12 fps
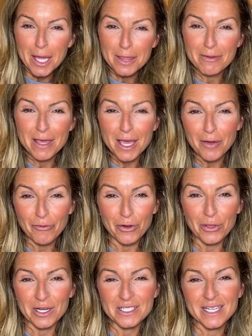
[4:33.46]
I think
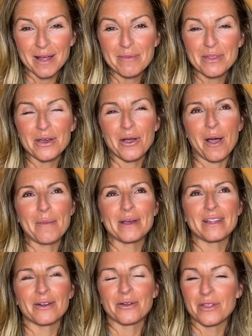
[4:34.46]
for a long time, the
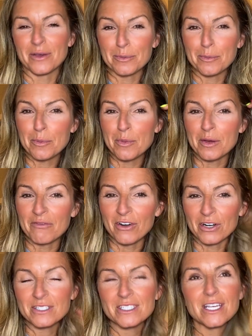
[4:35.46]
comment or the
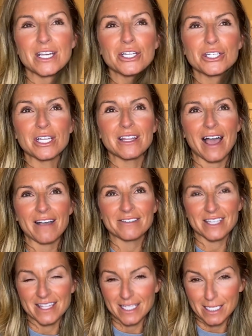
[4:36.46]
verse, she
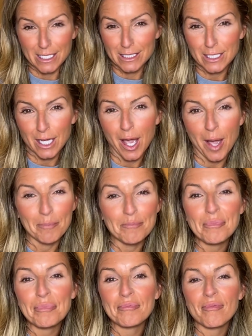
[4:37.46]
laughs at the days to
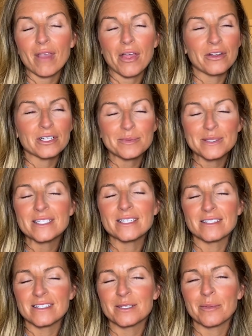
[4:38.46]
come. There's been
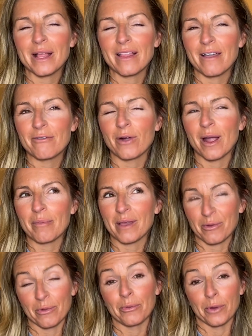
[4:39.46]
seasons in my life where I'm
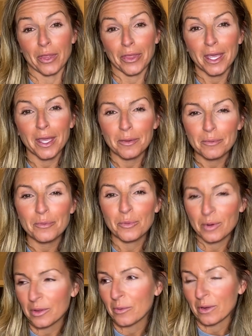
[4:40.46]
like, really,
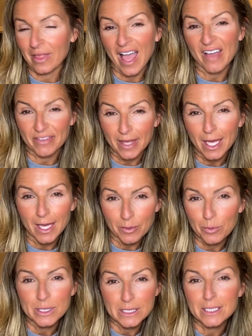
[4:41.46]
we're laughing
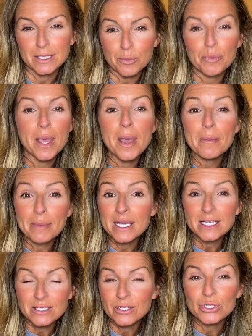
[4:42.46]
at
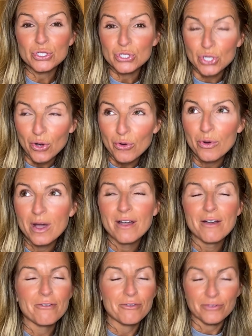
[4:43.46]
because they're so
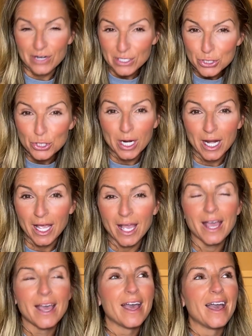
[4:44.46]
frustrating.